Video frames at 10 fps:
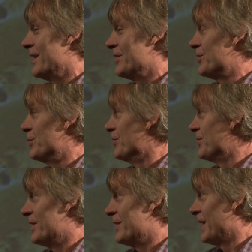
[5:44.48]
She
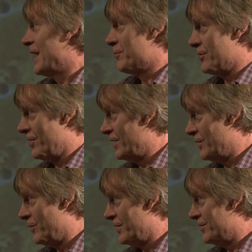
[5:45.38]
was in the glamour of
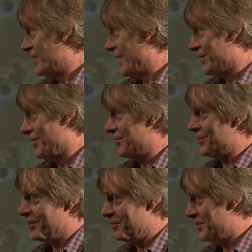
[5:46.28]
Hollywood. She had
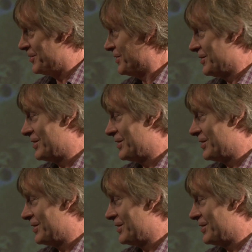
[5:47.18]
costumes.